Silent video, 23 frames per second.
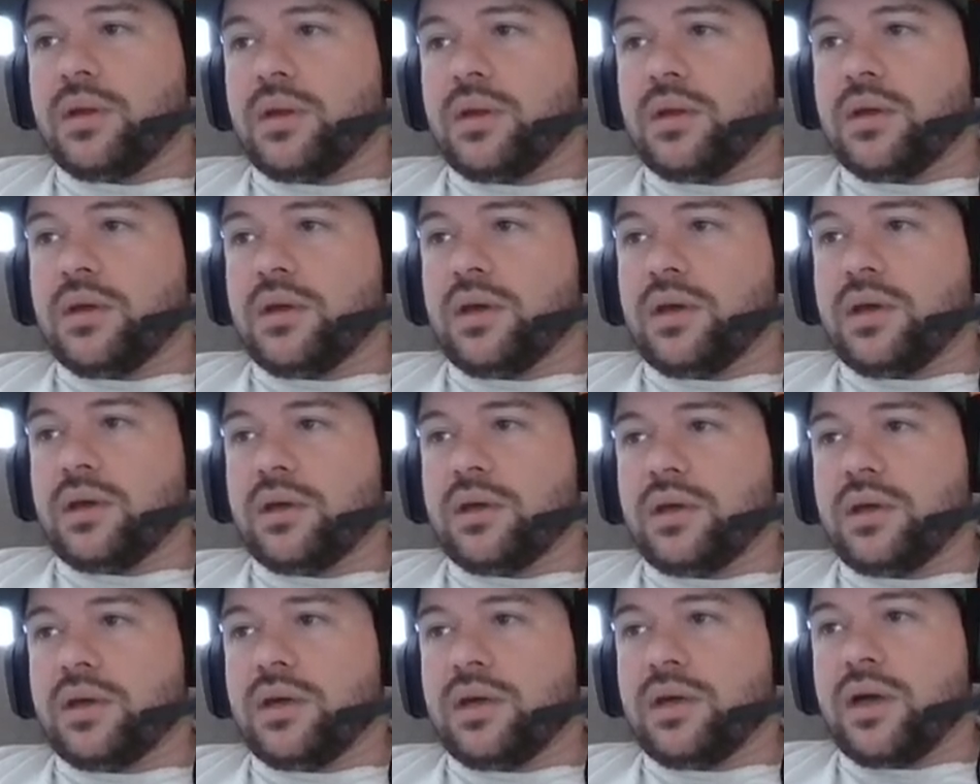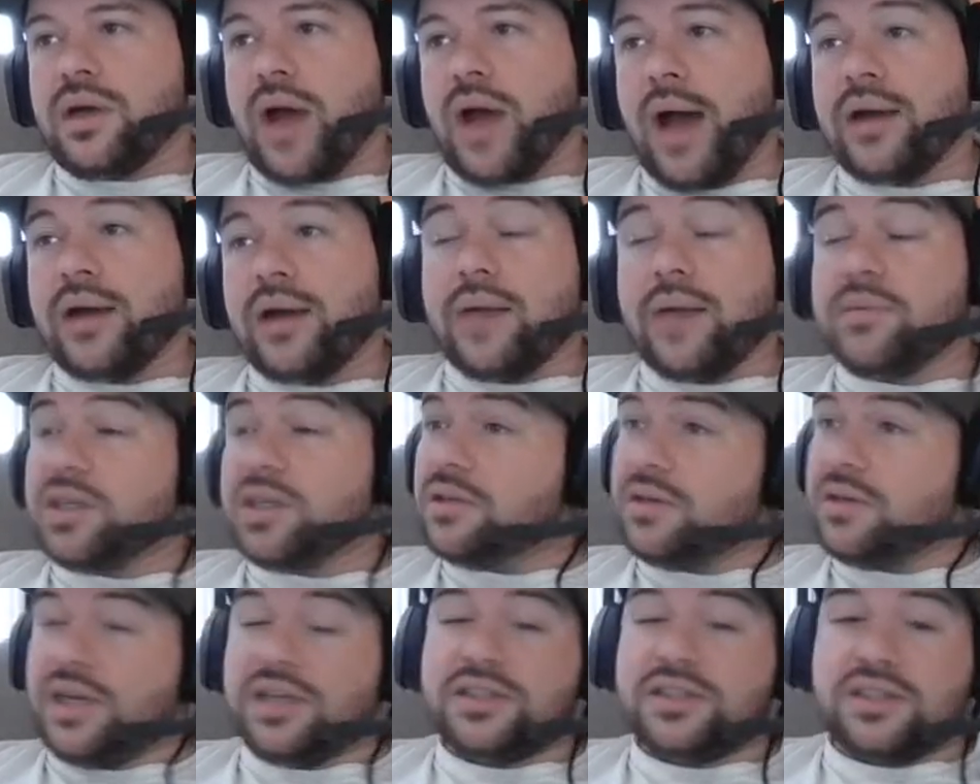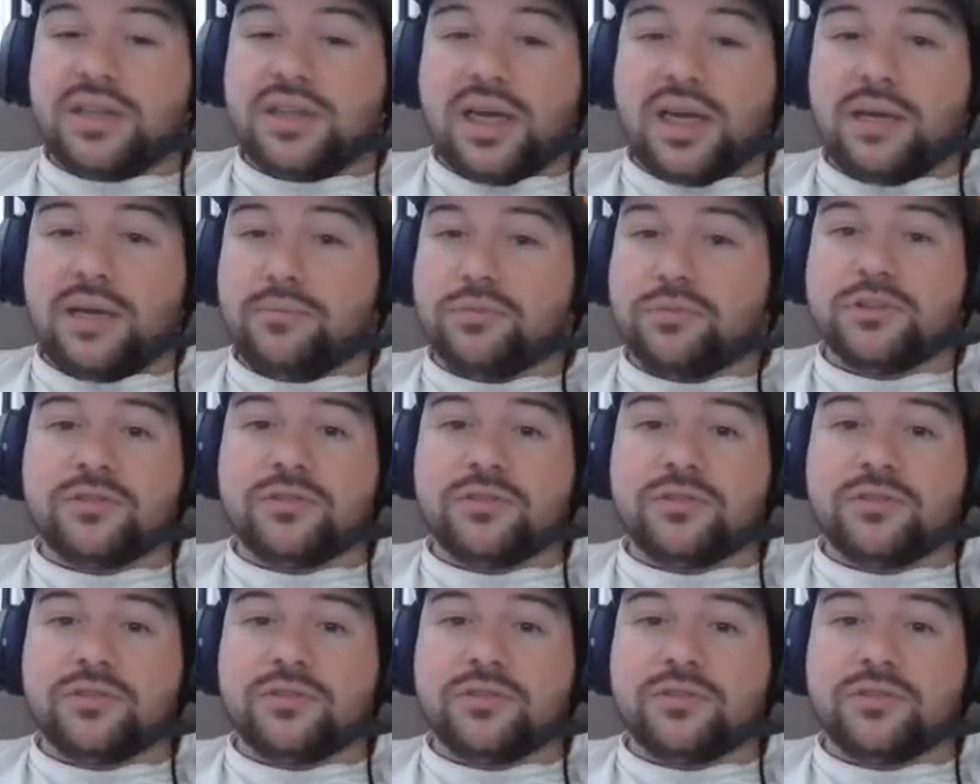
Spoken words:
Yeah, I mean, dude, his tape was